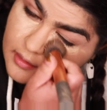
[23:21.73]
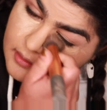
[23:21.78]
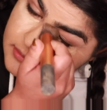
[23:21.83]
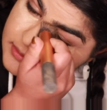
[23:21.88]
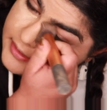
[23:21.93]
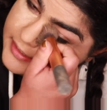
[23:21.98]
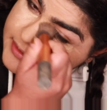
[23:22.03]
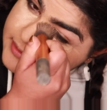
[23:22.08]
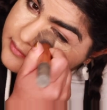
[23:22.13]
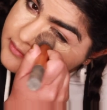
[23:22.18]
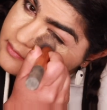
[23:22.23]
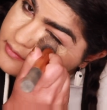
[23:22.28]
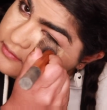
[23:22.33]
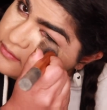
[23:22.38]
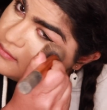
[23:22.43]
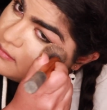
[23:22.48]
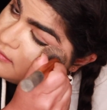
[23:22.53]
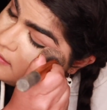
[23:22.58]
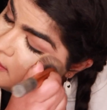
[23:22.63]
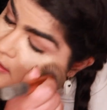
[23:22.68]
Like
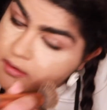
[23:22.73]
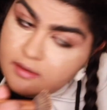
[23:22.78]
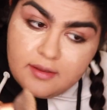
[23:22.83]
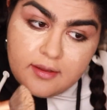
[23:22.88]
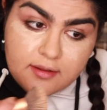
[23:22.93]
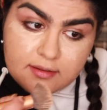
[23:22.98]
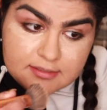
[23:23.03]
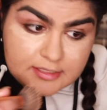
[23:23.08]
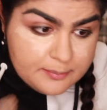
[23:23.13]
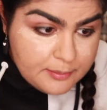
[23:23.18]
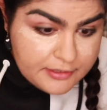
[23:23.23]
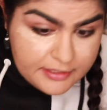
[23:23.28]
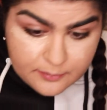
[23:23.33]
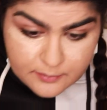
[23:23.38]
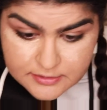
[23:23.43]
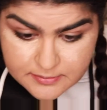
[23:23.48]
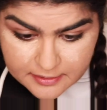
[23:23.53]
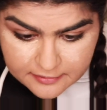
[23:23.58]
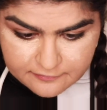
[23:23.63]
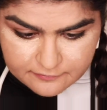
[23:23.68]
Liberty
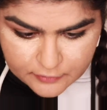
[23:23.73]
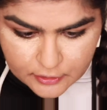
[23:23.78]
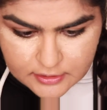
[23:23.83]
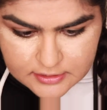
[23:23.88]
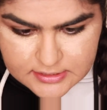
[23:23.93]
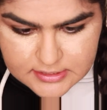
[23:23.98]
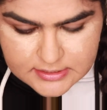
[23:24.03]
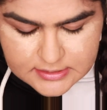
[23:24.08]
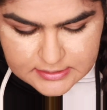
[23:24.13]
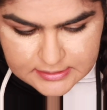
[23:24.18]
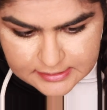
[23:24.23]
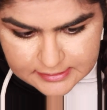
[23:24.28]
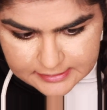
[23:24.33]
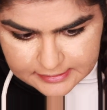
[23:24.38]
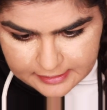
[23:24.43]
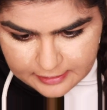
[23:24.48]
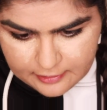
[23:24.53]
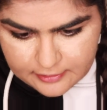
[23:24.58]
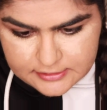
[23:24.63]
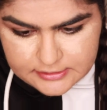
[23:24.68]
was my first D and D
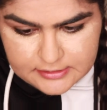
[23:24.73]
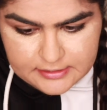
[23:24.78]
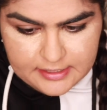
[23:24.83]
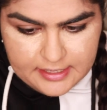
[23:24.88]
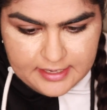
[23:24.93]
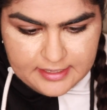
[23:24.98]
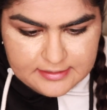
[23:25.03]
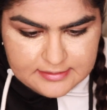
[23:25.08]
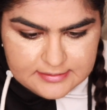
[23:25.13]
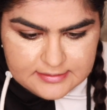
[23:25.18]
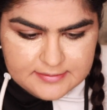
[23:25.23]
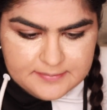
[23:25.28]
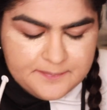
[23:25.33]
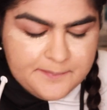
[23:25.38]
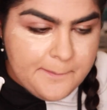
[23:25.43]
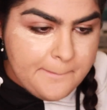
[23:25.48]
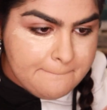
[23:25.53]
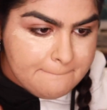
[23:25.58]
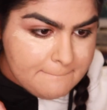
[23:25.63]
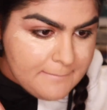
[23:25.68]
character and
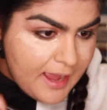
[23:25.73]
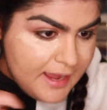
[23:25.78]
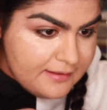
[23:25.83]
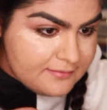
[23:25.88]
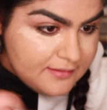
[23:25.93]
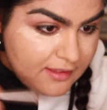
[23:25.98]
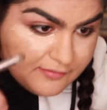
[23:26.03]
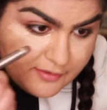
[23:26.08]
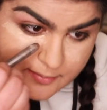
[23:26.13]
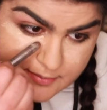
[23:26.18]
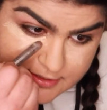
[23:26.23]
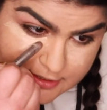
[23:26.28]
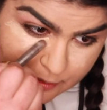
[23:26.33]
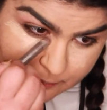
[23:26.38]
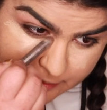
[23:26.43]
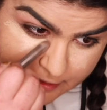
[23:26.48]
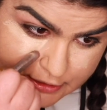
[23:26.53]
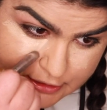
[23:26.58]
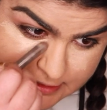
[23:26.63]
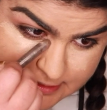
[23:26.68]
I love him so
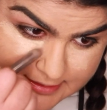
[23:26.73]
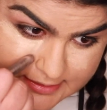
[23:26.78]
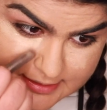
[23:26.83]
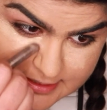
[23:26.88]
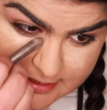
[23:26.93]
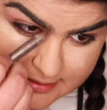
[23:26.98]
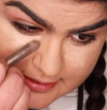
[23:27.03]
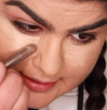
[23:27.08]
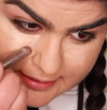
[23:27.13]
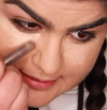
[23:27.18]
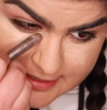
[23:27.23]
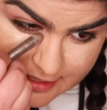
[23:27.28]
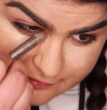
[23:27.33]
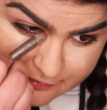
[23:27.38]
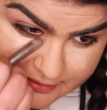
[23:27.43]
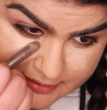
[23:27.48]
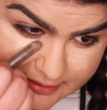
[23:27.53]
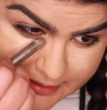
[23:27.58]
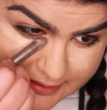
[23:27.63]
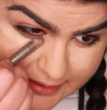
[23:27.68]
much. He's like
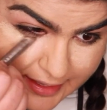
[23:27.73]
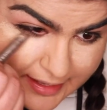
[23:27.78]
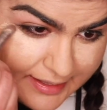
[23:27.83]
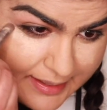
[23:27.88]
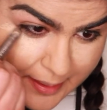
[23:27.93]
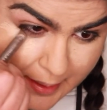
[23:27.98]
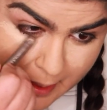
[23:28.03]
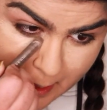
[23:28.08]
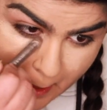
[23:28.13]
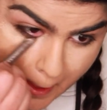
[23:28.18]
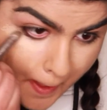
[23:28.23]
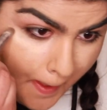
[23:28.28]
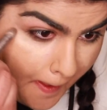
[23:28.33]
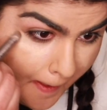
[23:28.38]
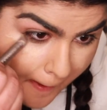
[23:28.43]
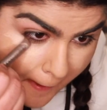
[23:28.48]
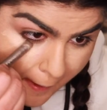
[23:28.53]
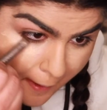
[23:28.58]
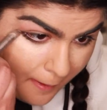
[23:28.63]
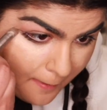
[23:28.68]
definitely like
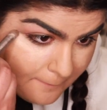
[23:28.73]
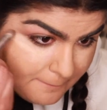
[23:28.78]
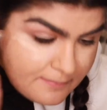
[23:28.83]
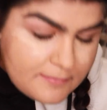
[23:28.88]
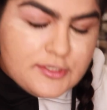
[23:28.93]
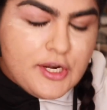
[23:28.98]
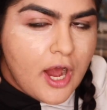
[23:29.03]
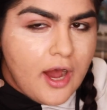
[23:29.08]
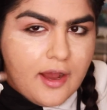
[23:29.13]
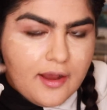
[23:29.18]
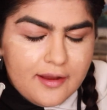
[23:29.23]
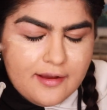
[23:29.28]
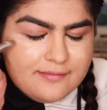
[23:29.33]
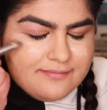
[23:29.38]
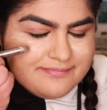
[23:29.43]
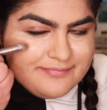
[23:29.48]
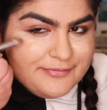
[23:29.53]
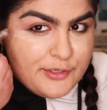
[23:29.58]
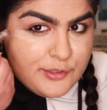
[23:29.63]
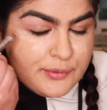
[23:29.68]
not
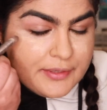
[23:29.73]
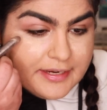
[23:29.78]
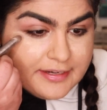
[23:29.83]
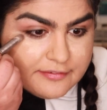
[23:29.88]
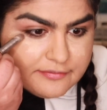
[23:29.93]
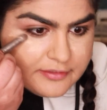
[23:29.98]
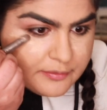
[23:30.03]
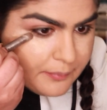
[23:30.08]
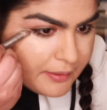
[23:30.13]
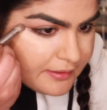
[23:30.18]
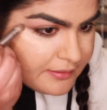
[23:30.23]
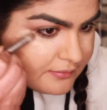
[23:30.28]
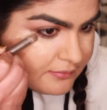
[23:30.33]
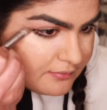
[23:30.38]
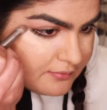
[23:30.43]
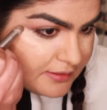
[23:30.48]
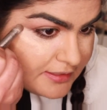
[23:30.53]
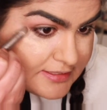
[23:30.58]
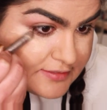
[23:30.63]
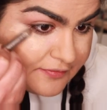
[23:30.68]
creatively written.
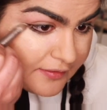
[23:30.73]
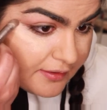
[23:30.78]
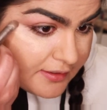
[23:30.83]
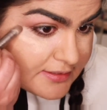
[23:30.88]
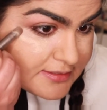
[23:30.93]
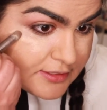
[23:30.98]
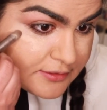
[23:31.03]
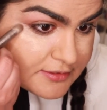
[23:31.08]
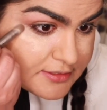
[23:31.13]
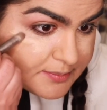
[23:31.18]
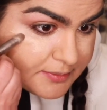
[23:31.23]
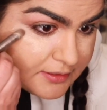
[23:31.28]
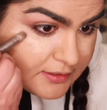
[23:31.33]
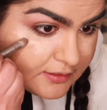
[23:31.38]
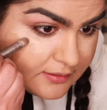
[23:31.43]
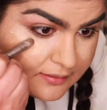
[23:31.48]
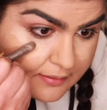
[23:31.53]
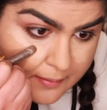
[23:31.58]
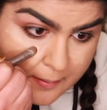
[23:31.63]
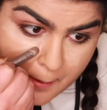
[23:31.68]
He's very
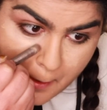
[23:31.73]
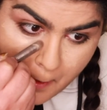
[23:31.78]
stereotypical